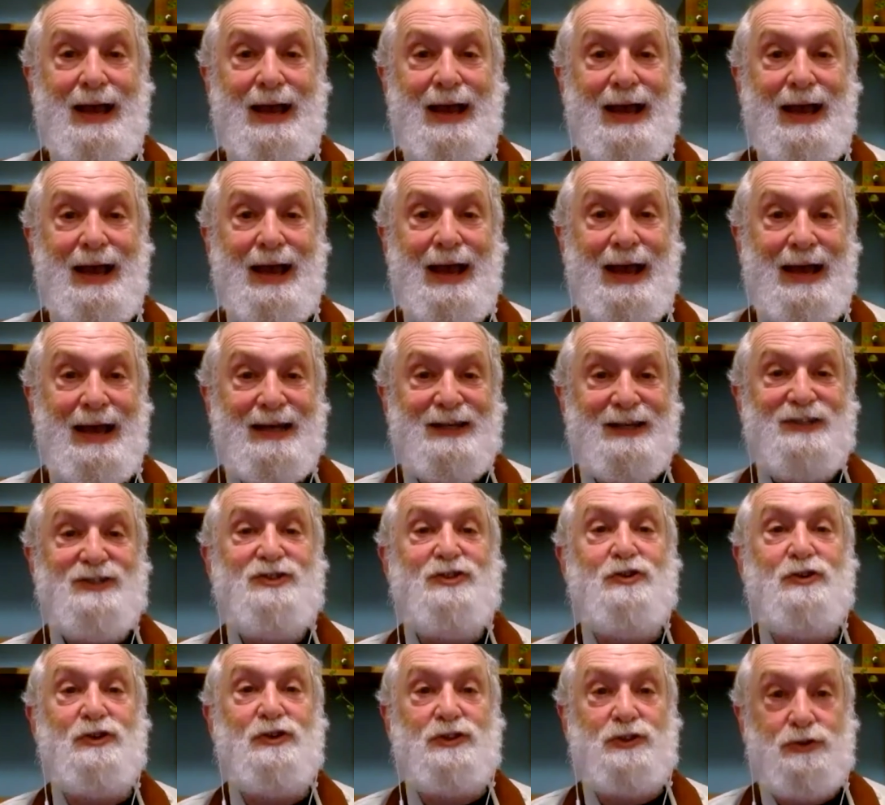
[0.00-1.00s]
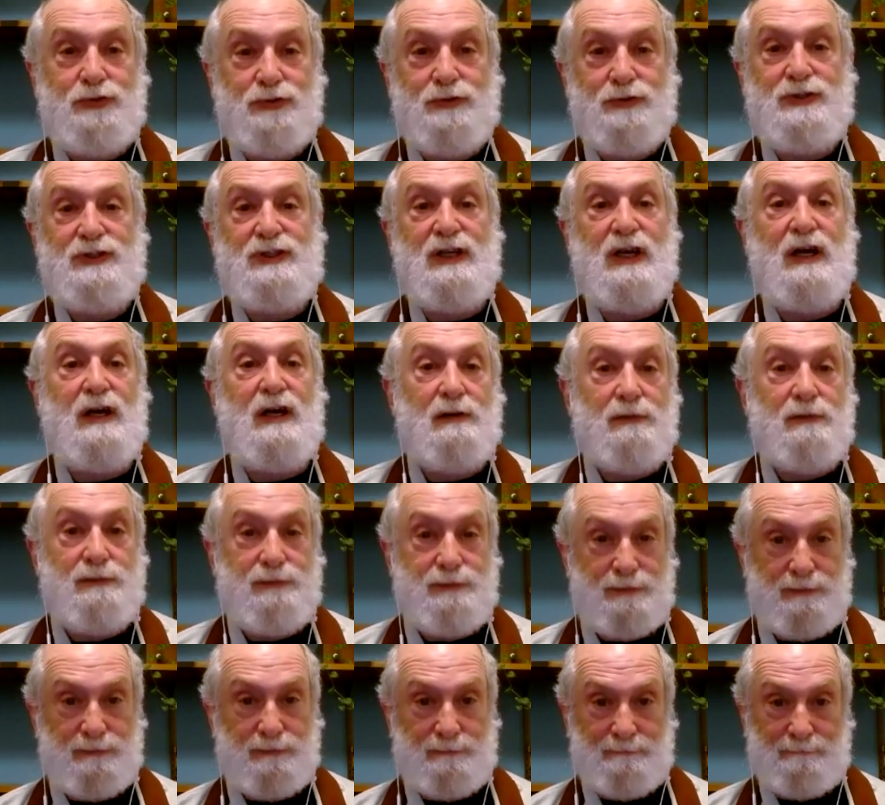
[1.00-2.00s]
as your true
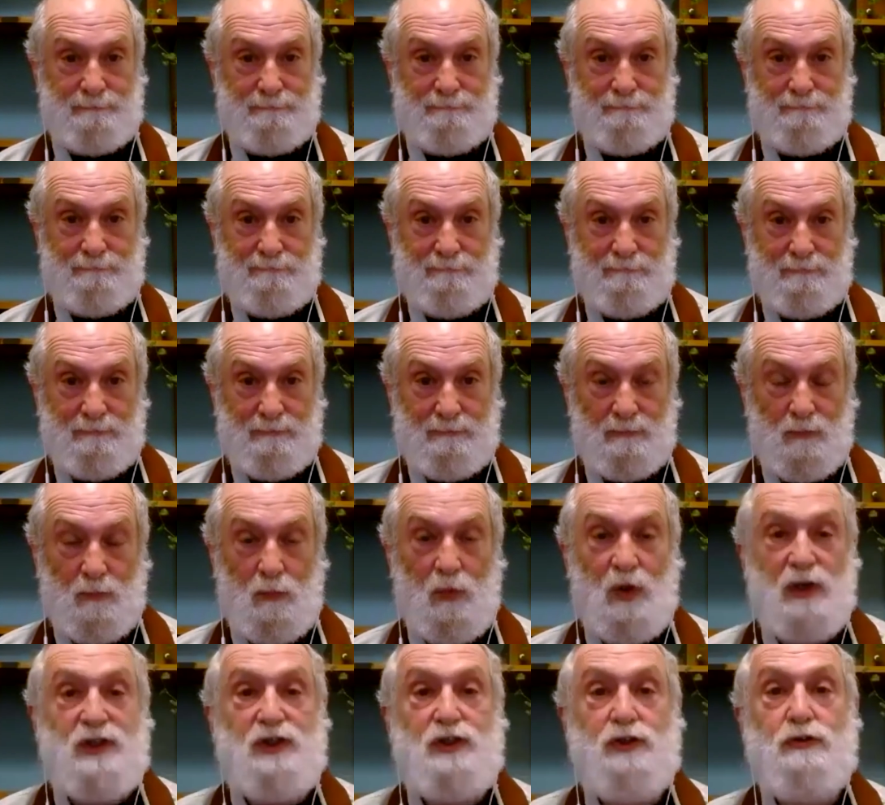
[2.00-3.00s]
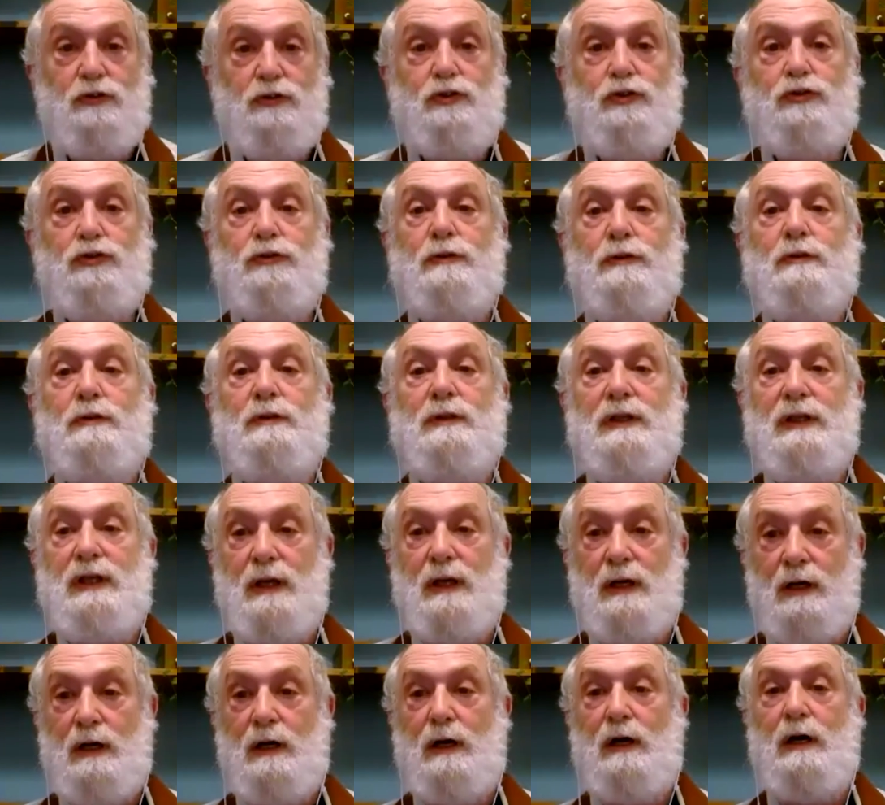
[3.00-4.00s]
self, what you truly
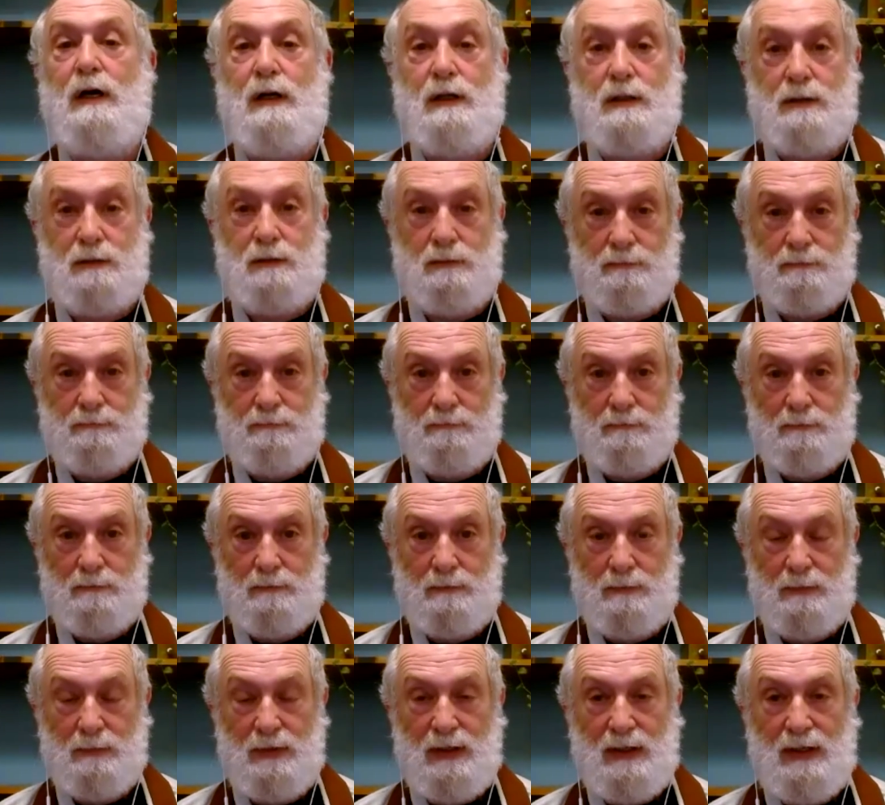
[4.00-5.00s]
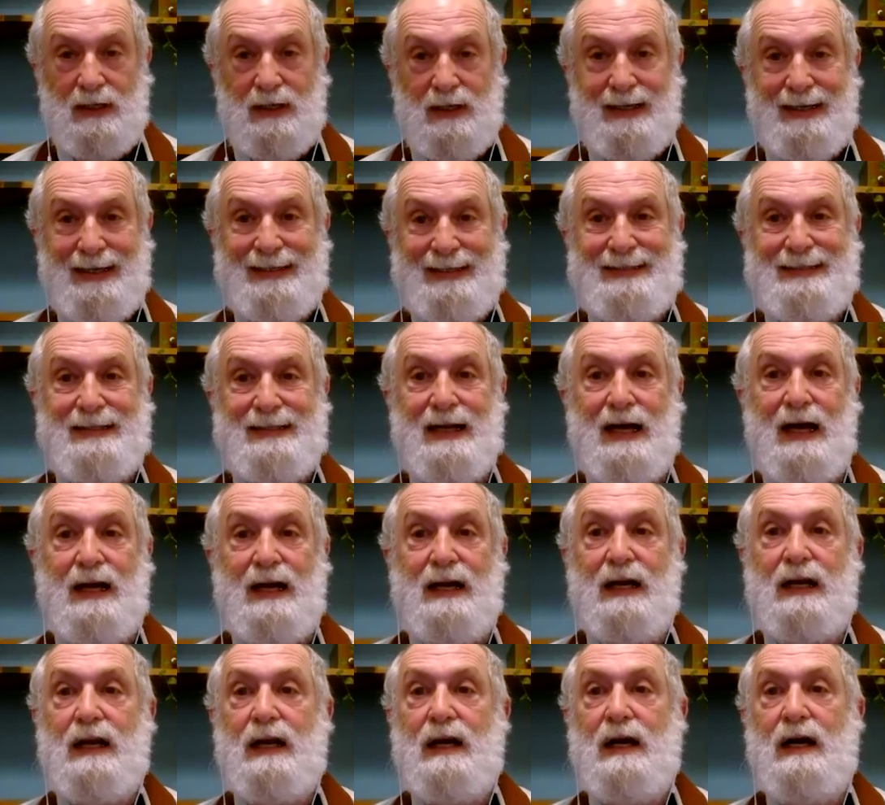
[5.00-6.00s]
are. It's not a
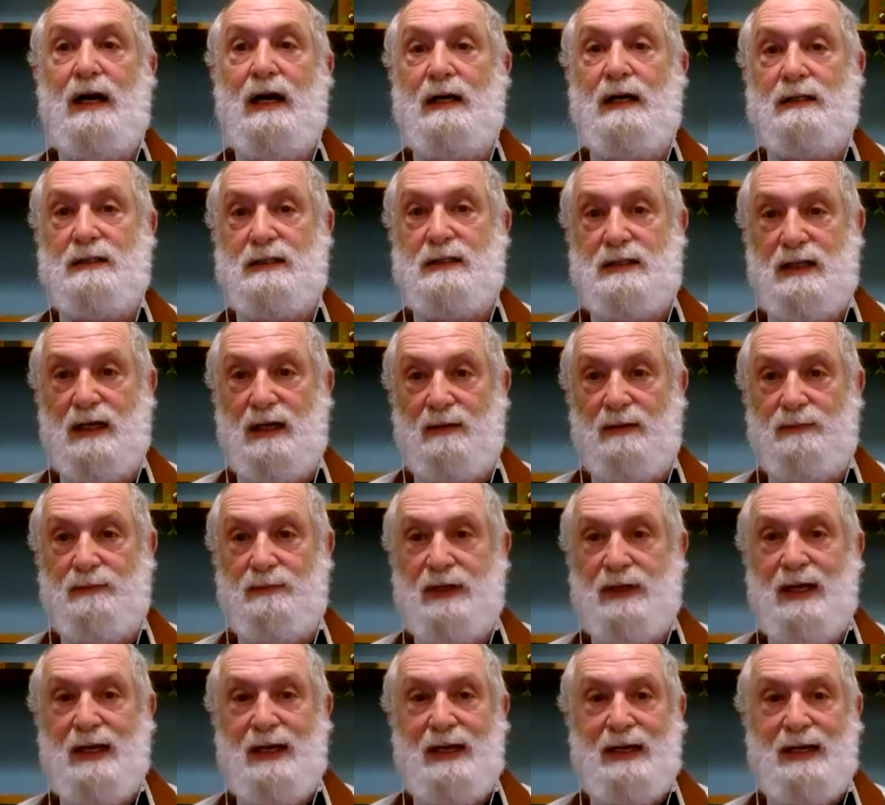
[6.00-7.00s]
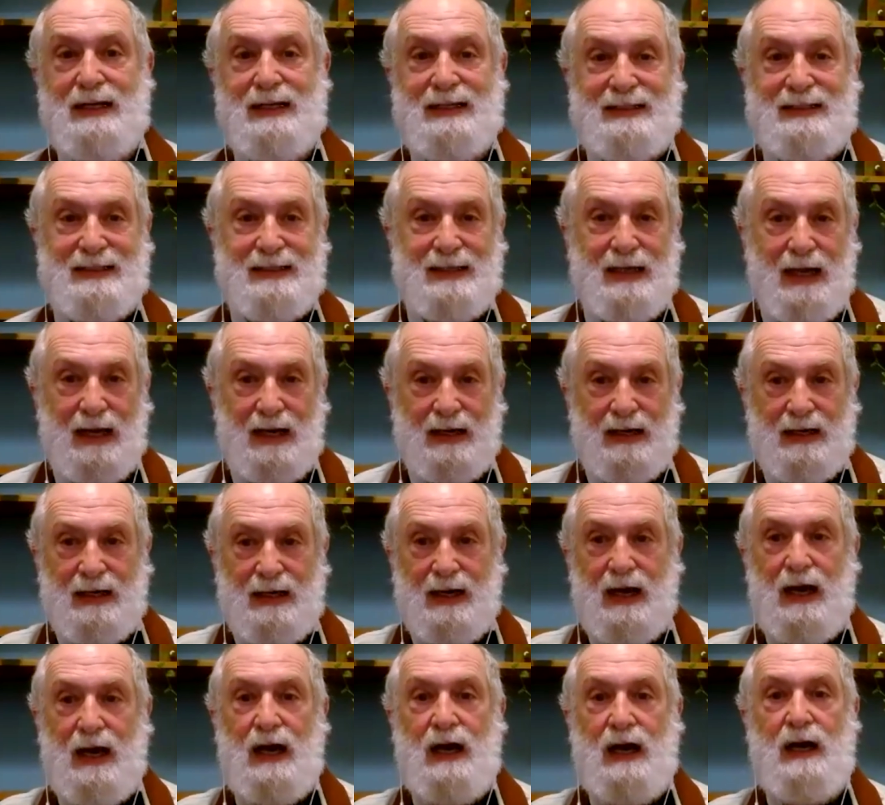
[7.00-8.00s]
concept. It's not
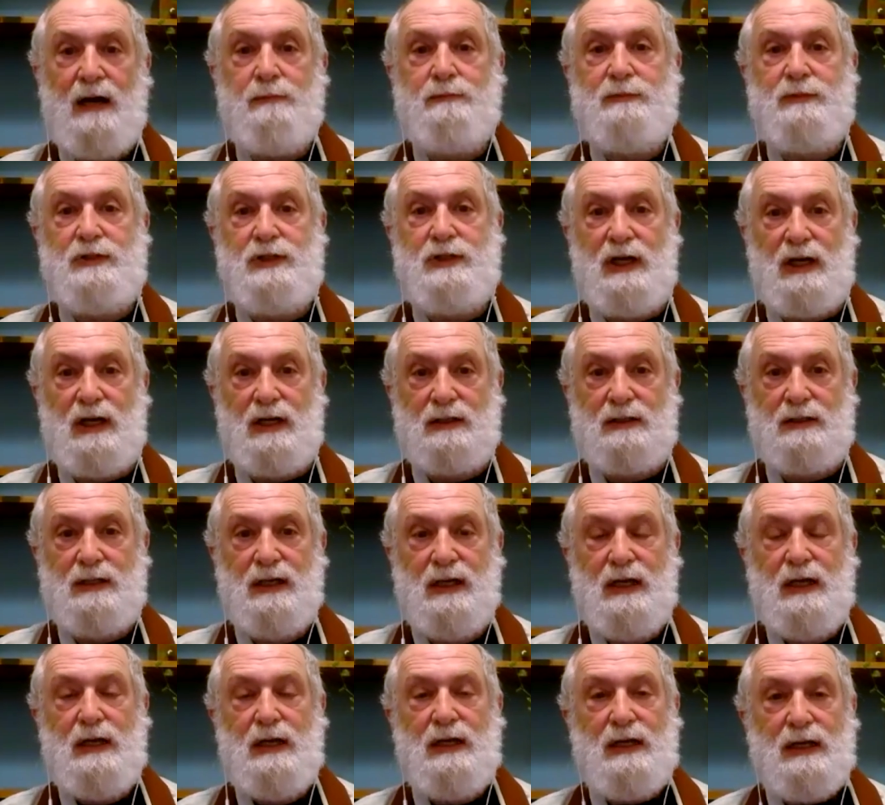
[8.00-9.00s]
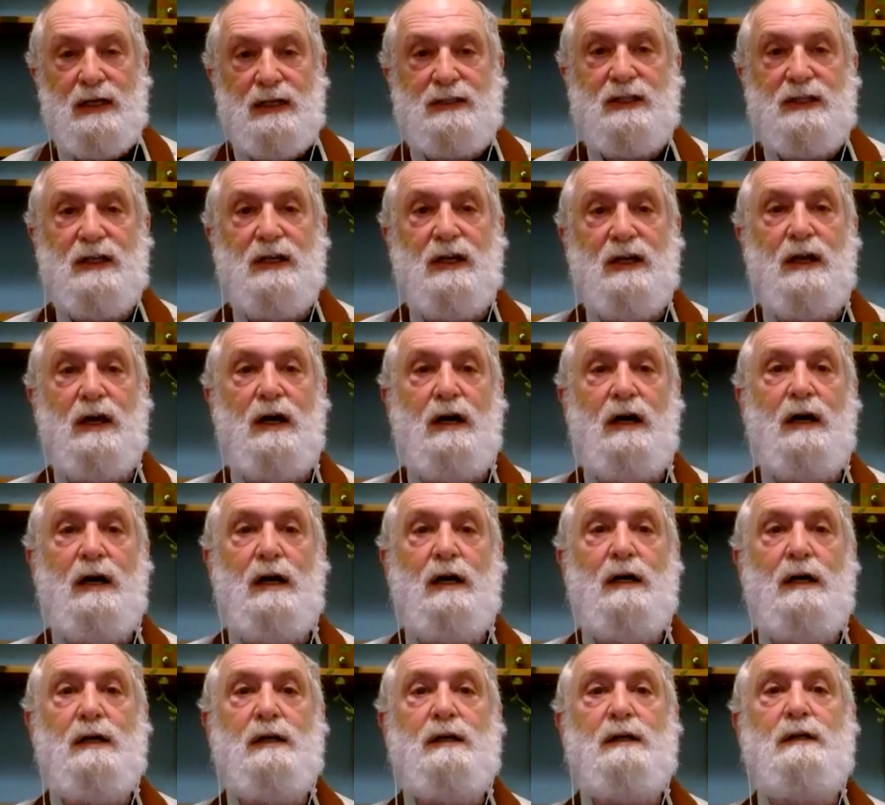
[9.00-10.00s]
an object. It's an
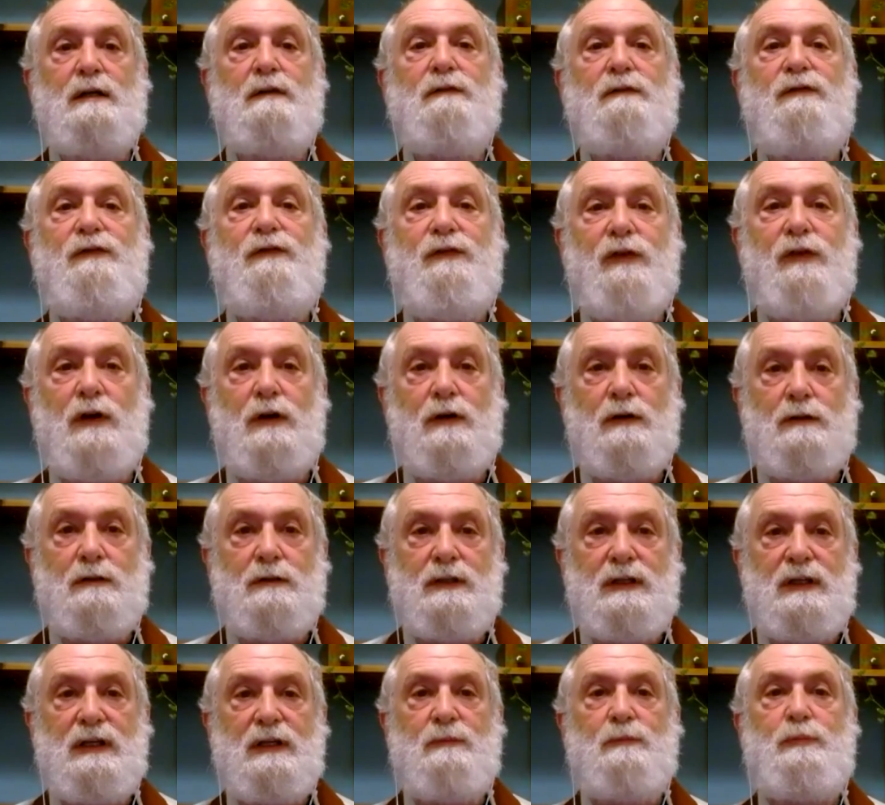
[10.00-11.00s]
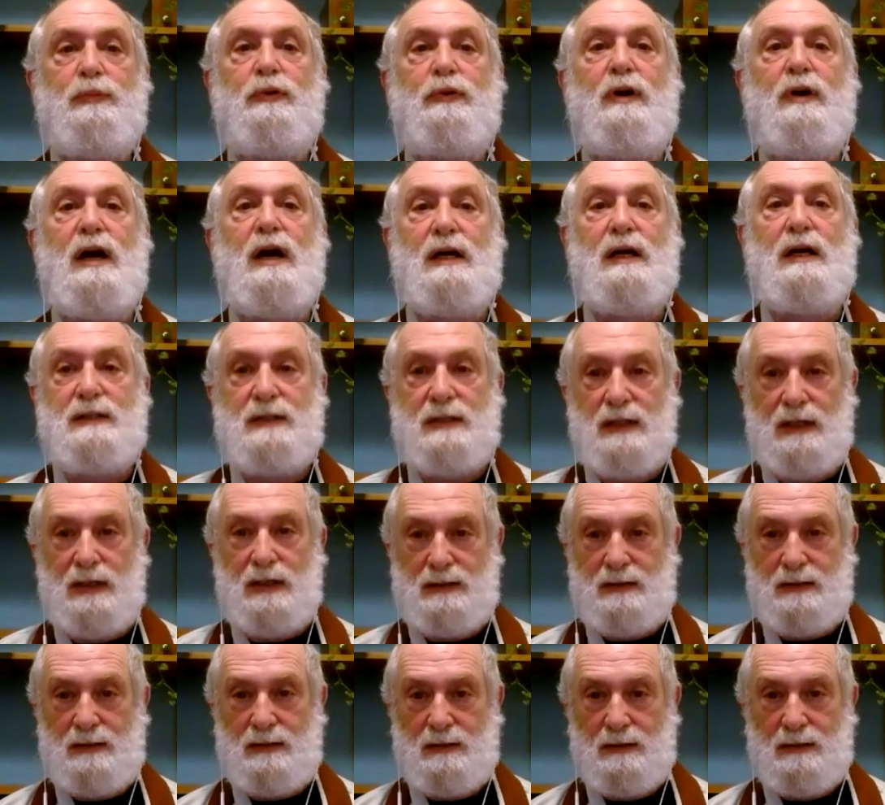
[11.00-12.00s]
unfolding
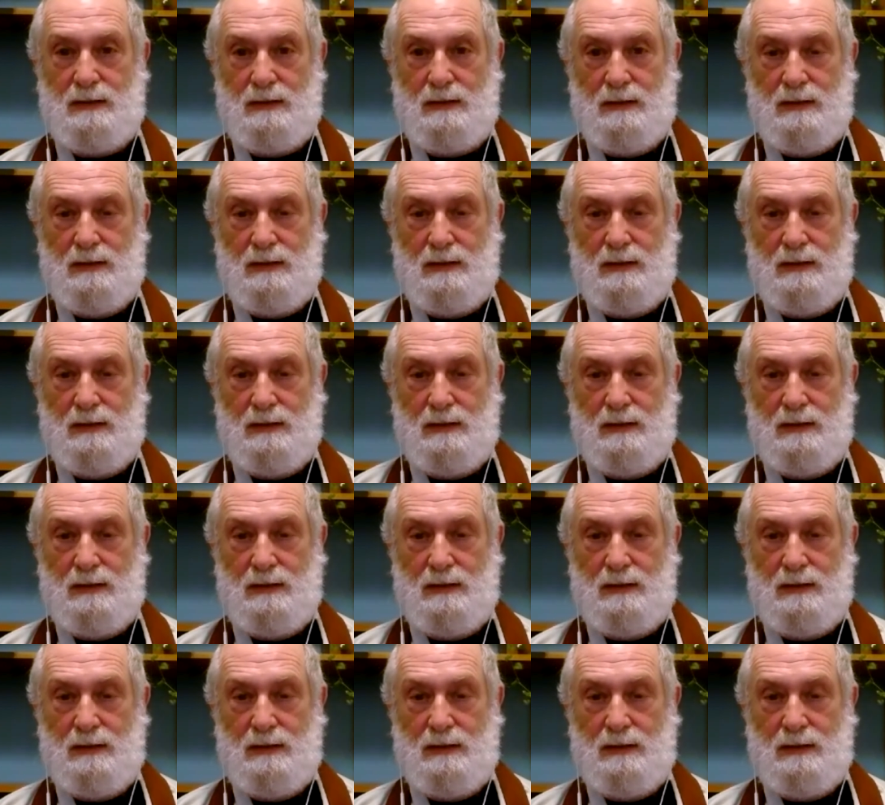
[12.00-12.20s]
process.